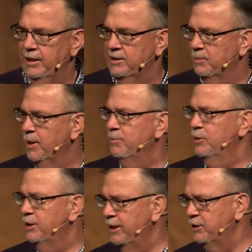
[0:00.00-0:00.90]
Sometimes you
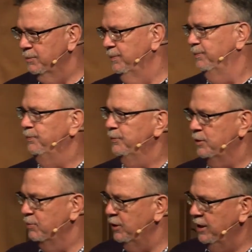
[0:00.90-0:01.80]
teach them
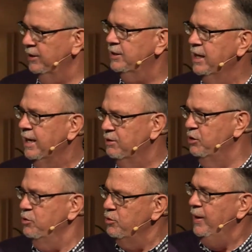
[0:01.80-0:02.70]
some things, and
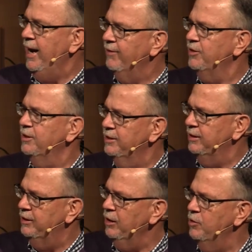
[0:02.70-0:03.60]
you have to
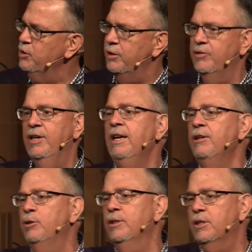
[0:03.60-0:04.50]
go. You could say,
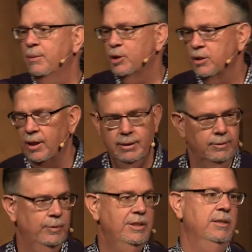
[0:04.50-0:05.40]
"Do a somersault."
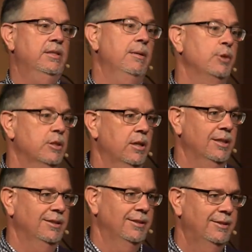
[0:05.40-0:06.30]
"What's a somersault?"
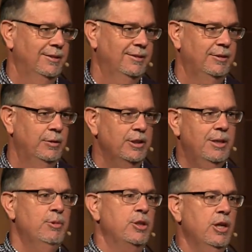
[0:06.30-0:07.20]
"Well,
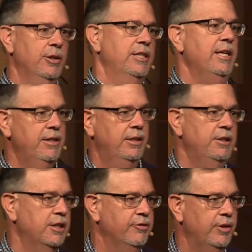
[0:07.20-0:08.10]
somersault is how you
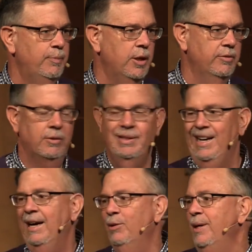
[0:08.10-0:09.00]
just flip over." "Well,
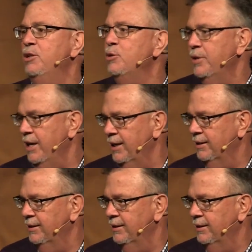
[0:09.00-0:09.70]
how do I do that?"